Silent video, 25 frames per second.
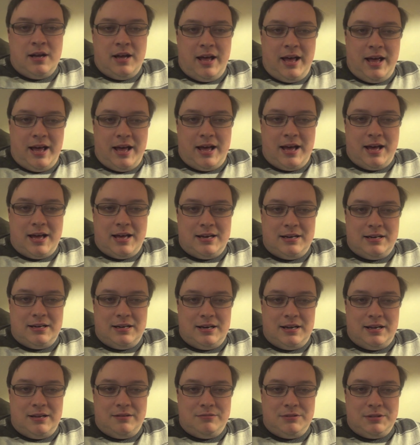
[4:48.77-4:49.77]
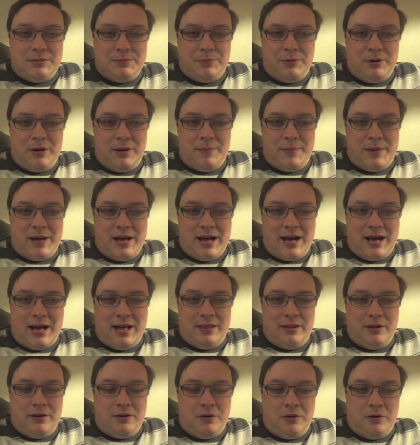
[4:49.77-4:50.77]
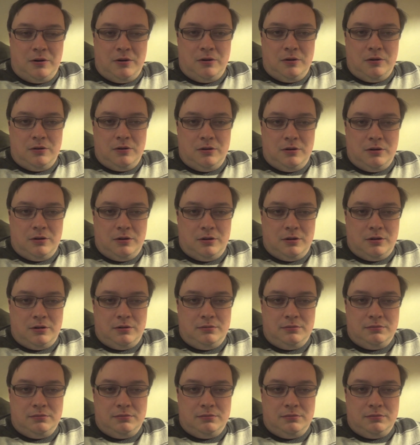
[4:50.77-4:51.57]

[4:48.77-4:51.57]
And it was pretty bad. The whole